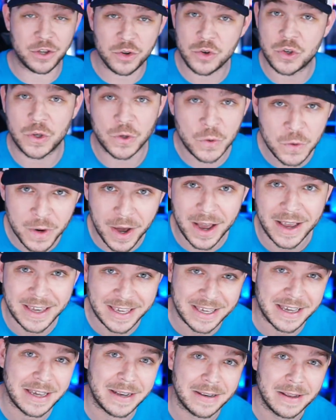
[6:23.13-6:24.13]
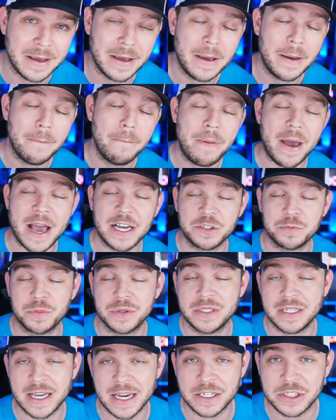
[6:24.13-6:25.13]
You do not get pass
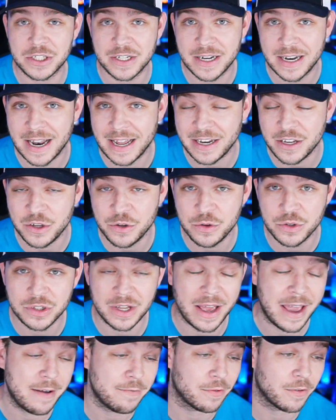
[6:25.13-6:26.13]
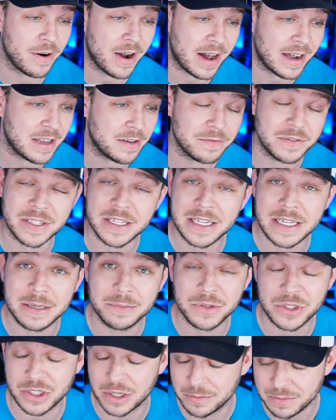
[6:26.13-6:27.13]
protection, and I used a variety of
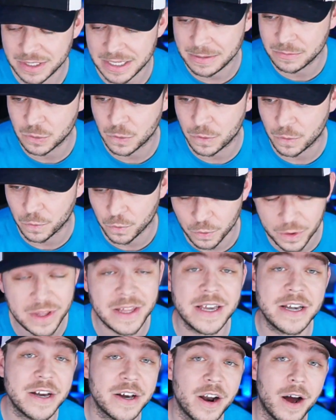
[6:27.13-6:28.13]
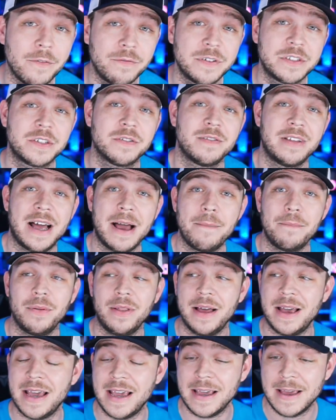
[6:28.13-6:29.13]
teams, some teams with really good offensive line
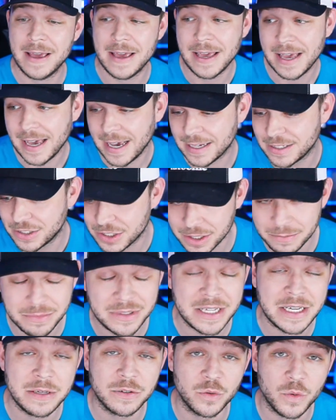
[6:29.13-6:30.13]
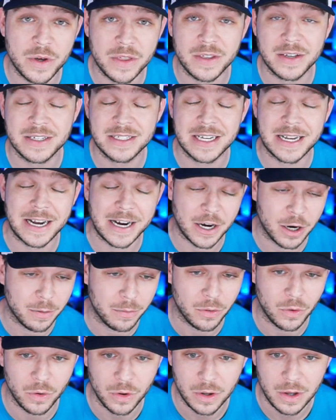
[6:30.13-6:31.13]
play and some teams with
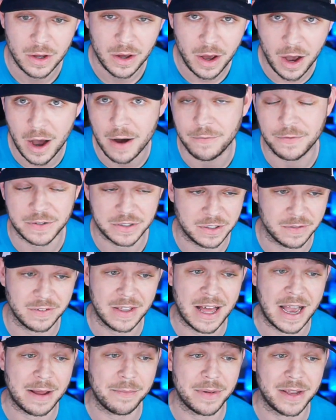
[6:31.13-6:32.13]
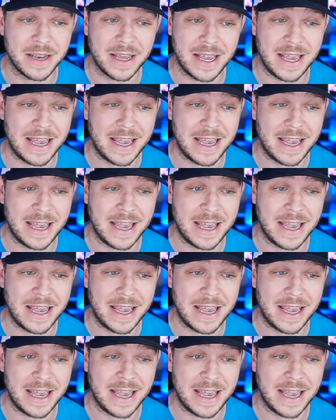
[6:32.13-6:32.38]
terrible offensive linemen.